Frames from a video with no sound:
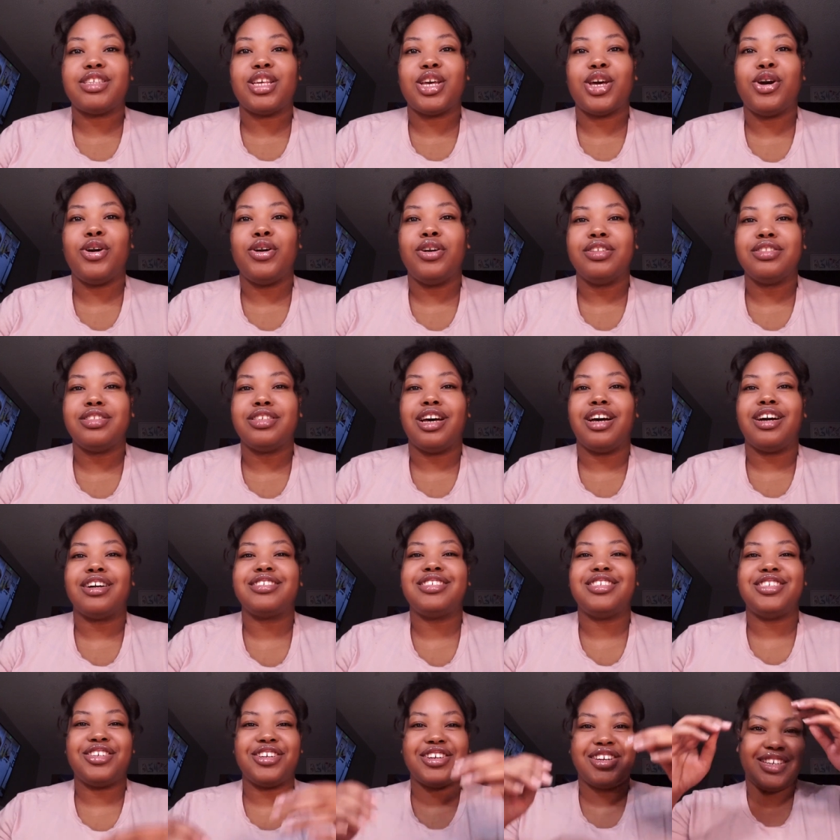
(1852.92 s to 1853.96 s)
So I'll talk
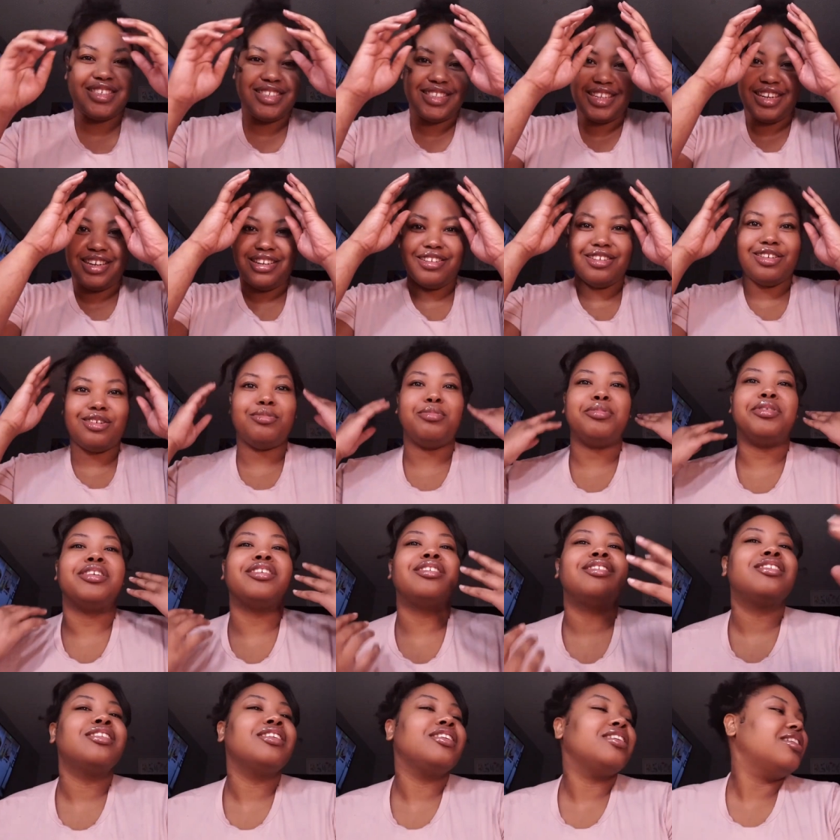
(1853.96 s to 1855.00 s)
to you guys in a little
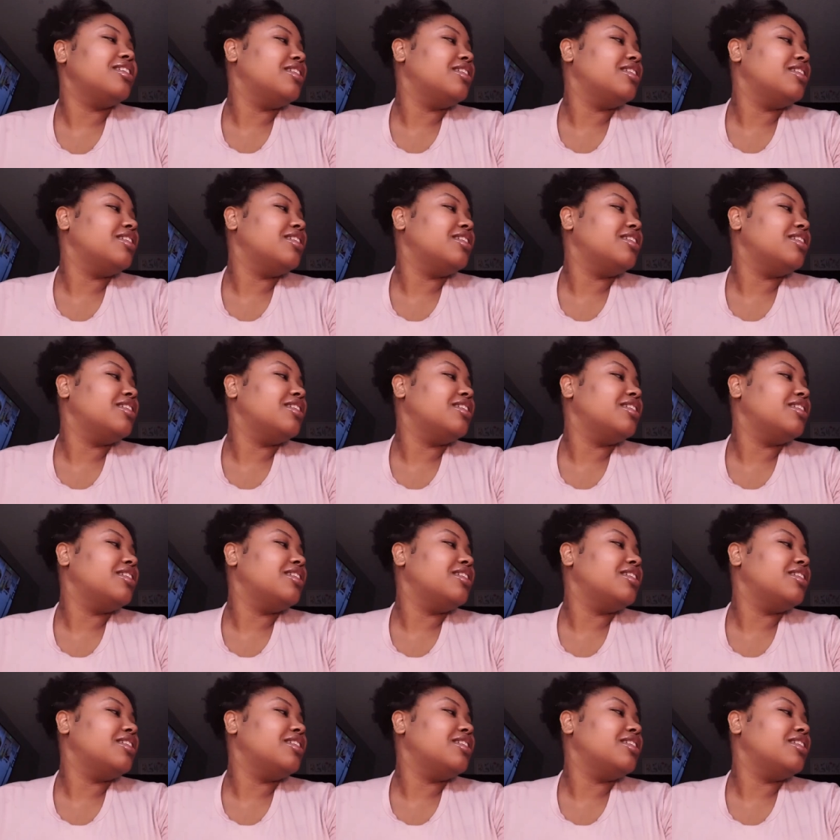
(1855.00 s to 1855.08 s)
bit.